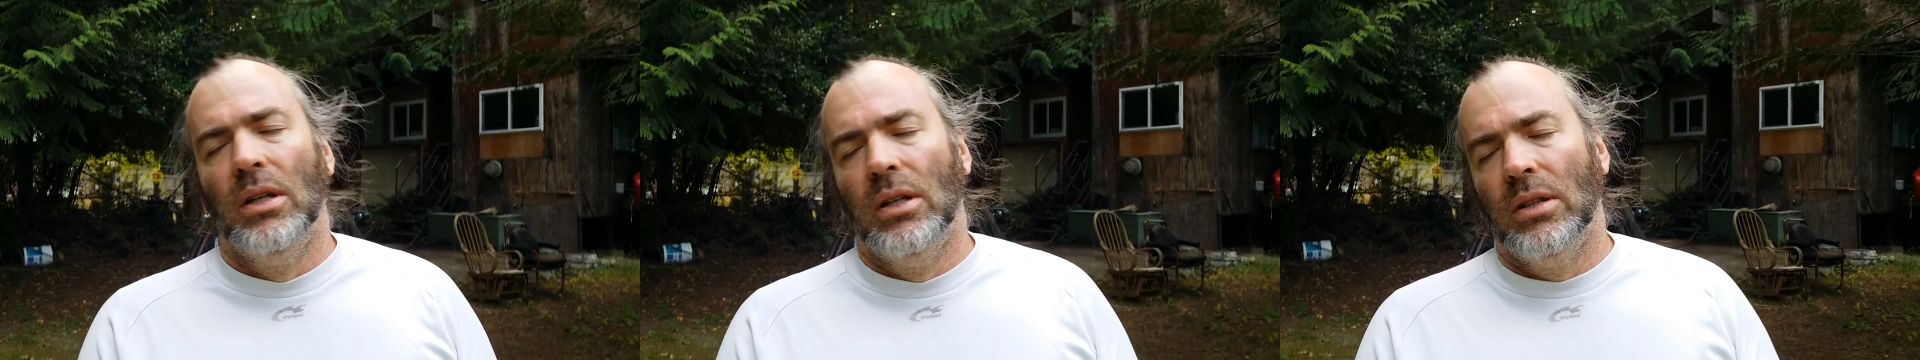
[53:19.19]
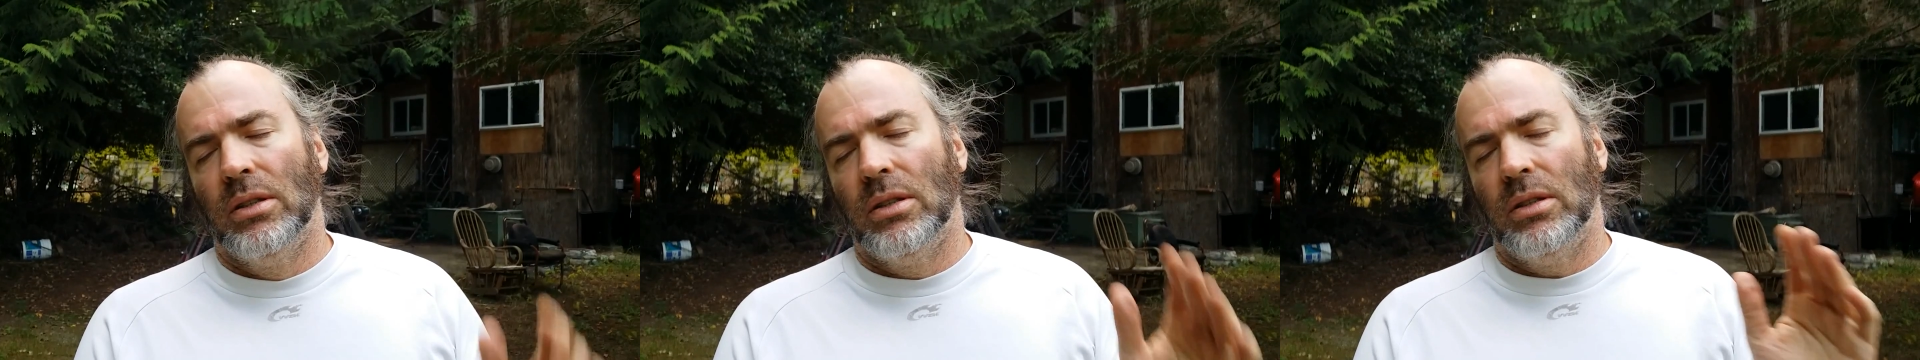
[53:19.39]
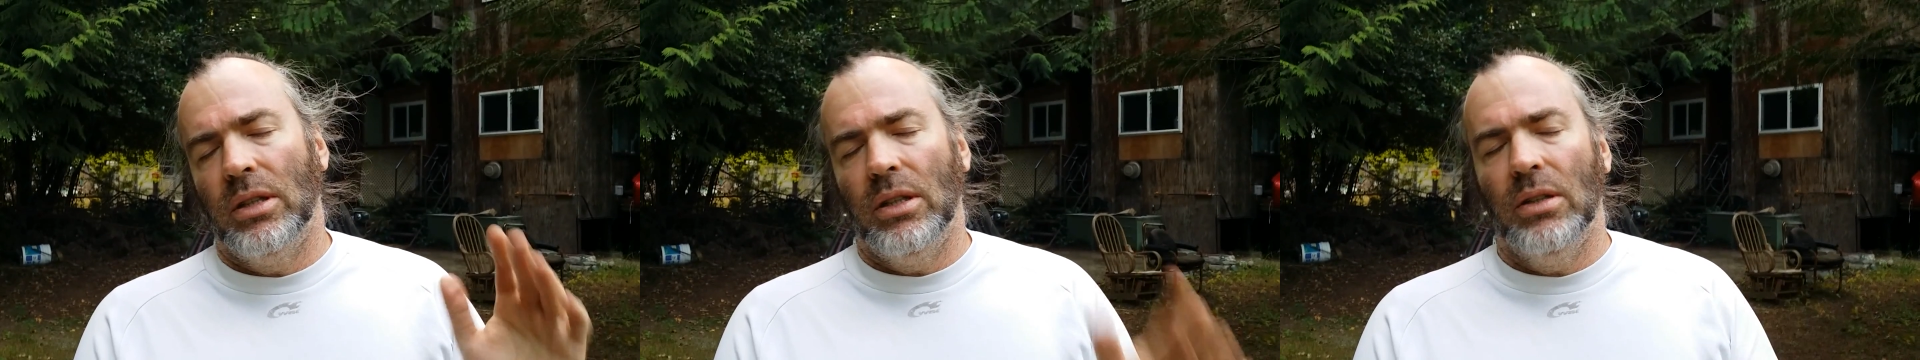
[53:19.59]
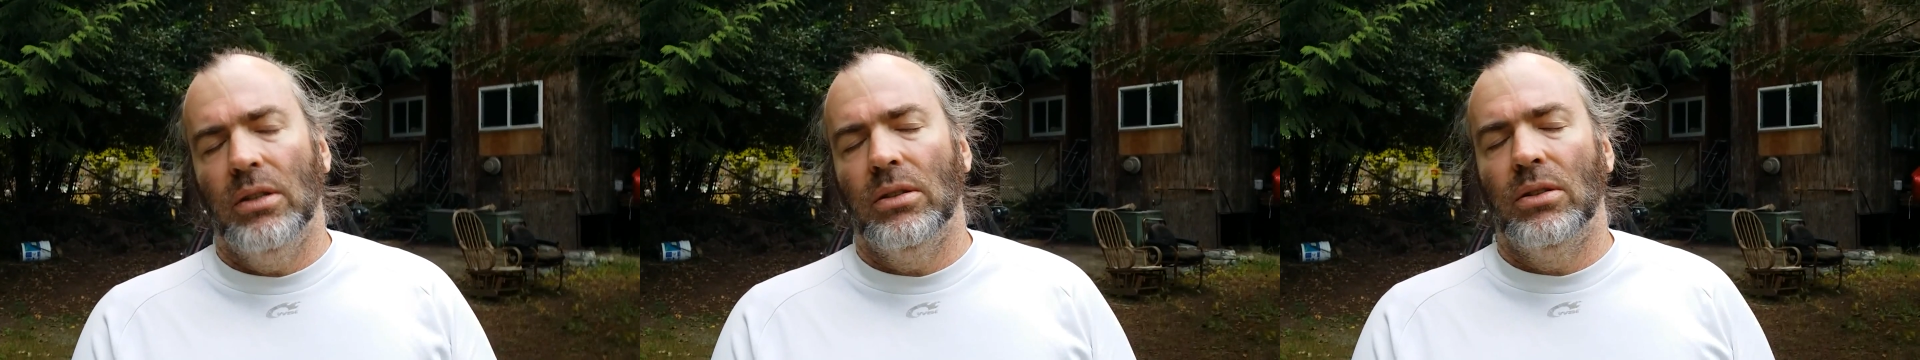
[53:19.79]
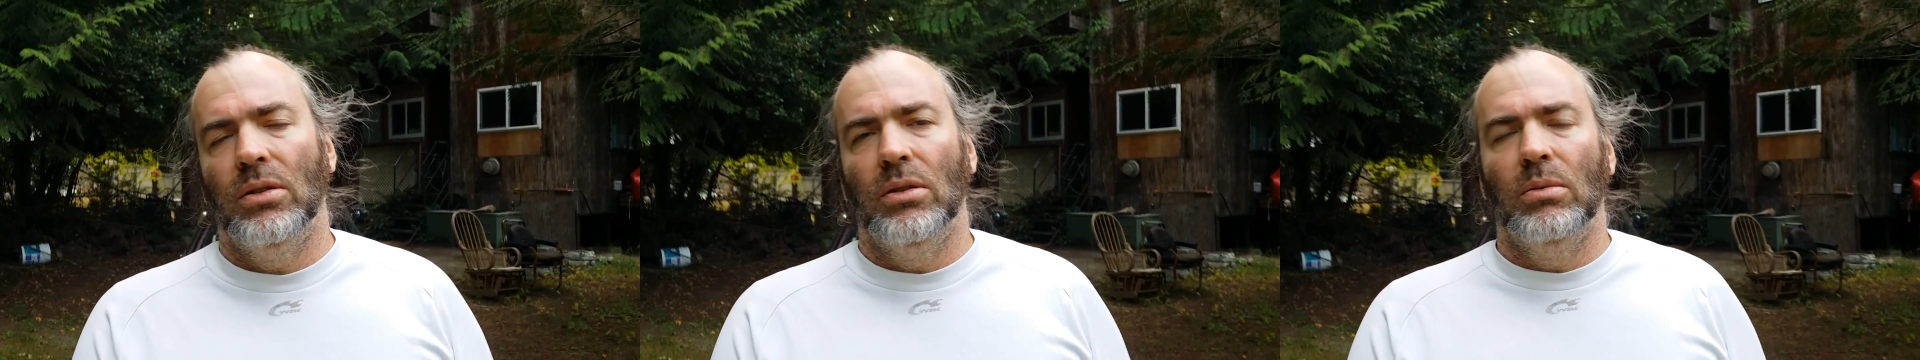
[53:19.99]
steer
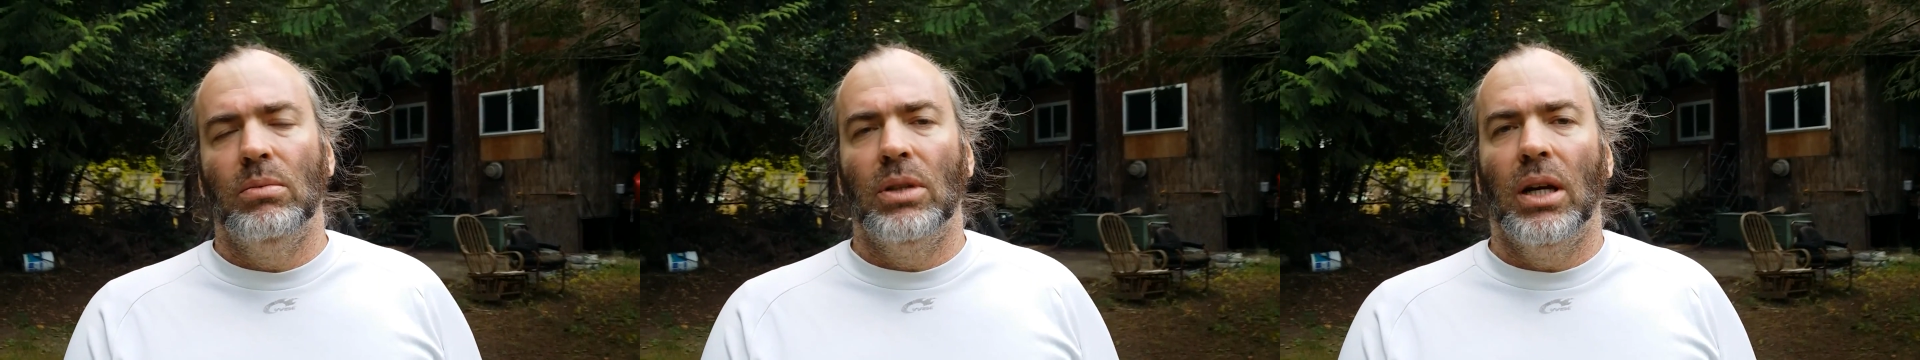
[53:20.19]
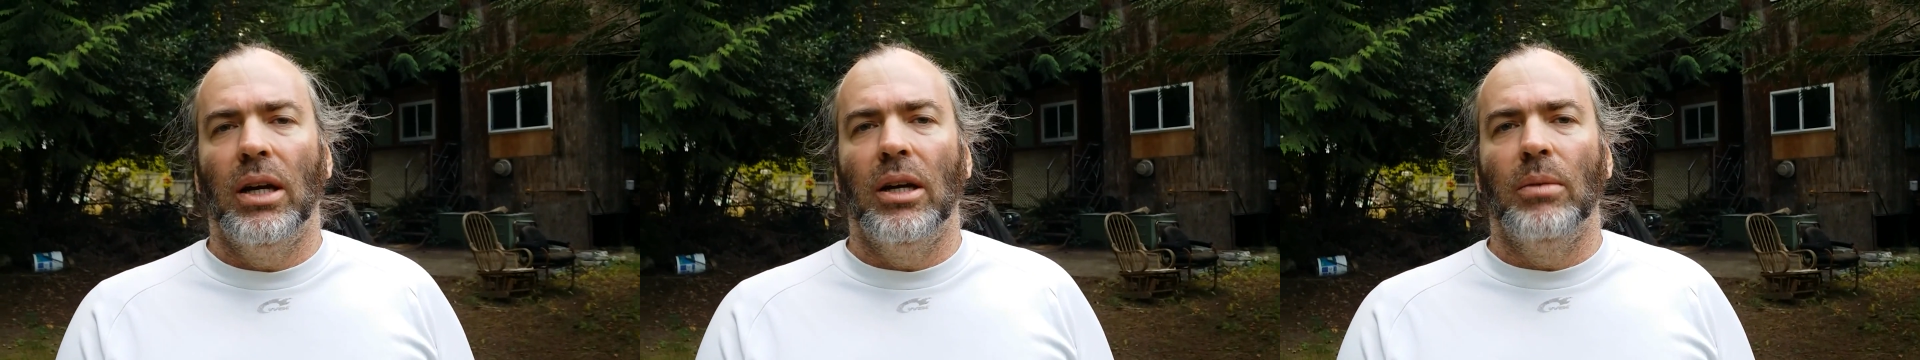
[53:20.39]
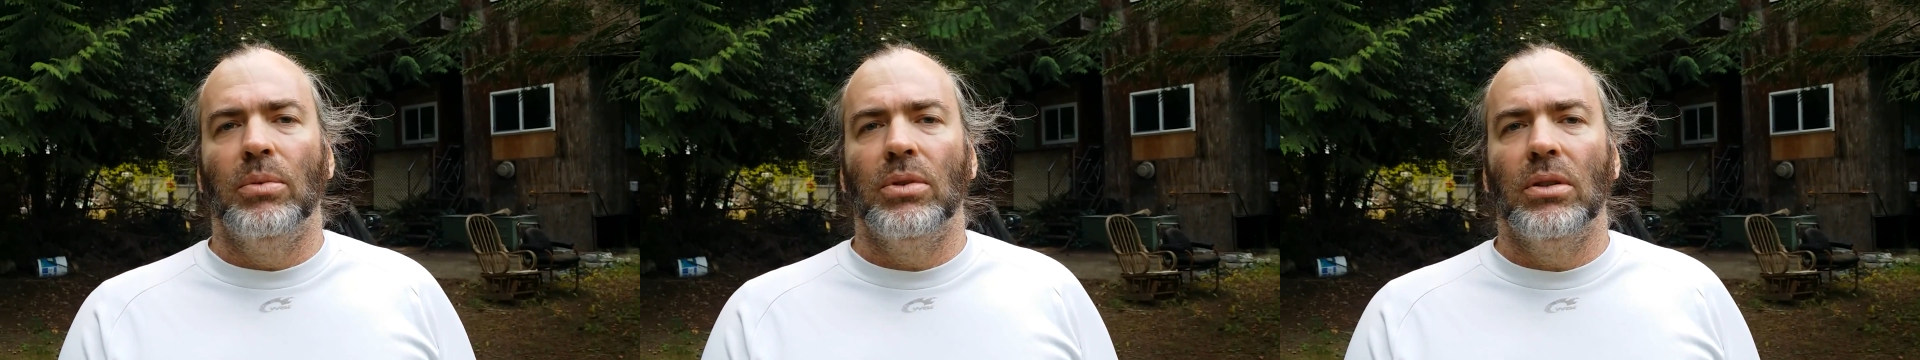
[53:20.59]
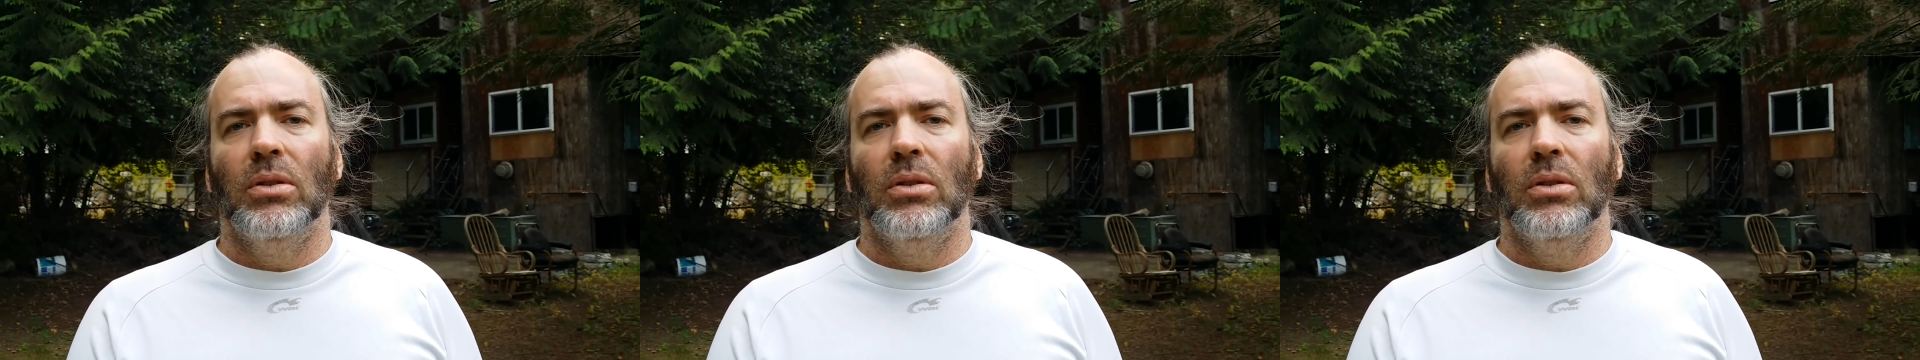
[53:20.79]
tube types and